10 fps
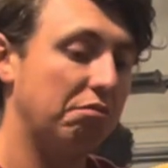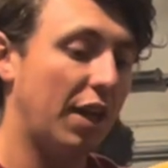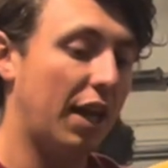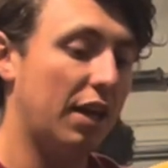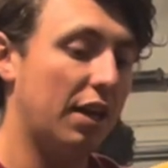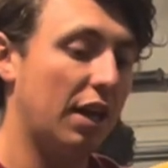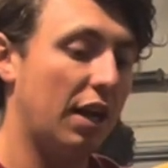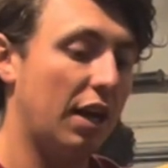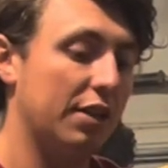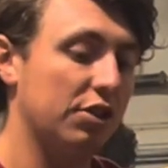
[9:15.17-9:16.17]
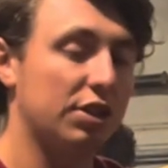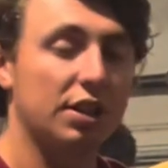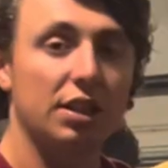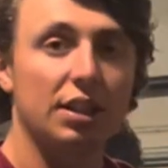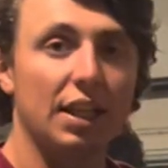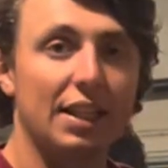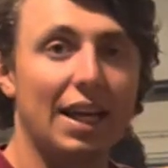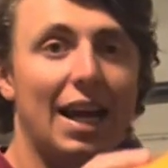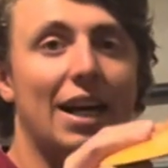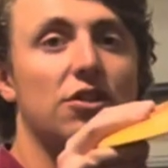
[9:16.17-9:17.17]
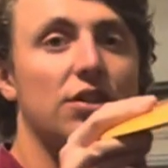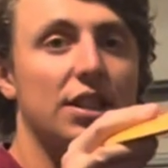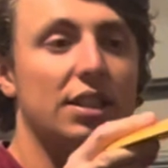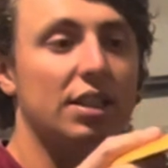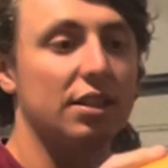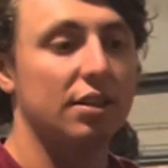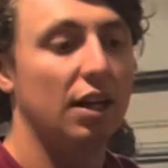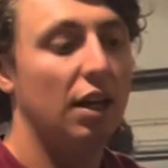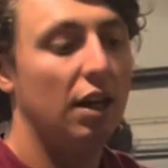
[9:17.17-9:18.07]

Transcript: And just to get that extra distance.